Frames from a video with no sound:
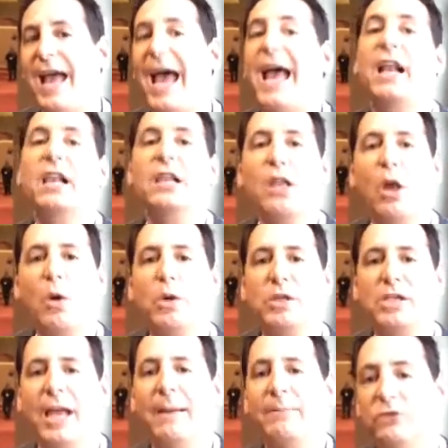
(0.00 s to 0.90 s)
at a
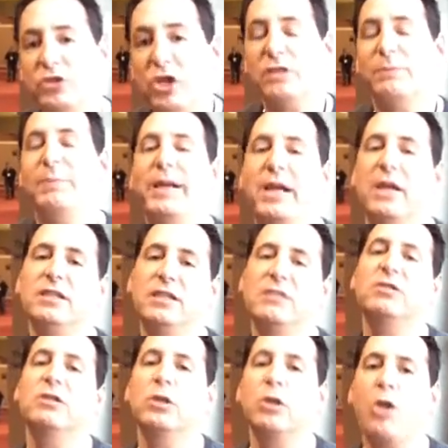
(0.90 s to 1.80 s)
lower temp just because
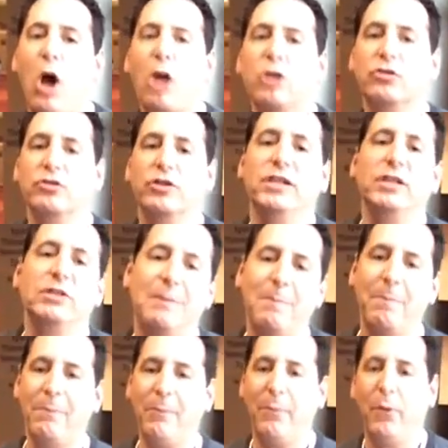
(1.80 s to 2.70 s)
it's larger and it's
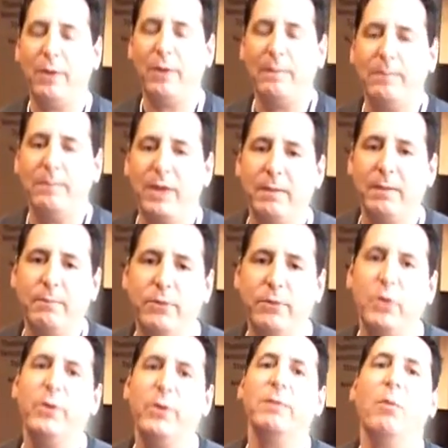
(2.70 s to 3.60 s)

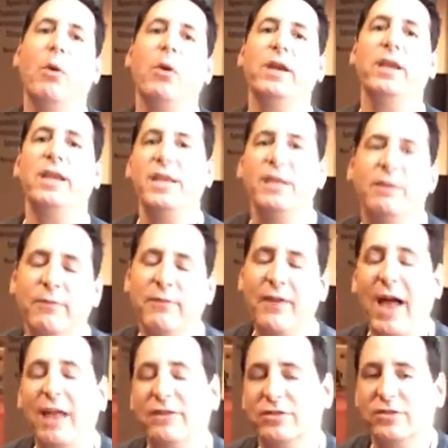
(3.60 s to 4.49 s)
imbuing more heat
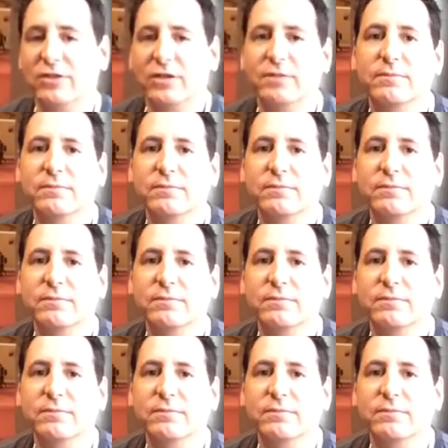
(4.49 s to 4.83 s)
faster.